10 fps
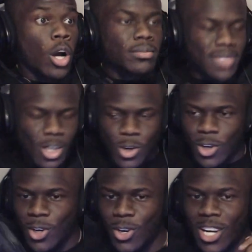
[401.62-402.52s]
oh.
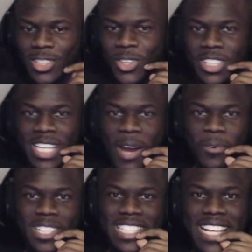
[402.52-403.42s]
oh. I thought that
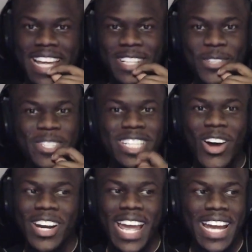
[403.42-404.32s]
was it. You
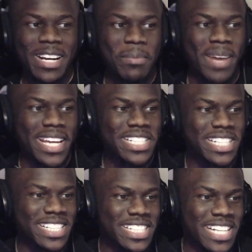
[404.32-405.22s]
saw the
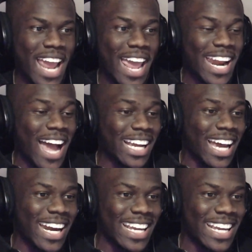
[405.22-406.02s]
animation chat. I got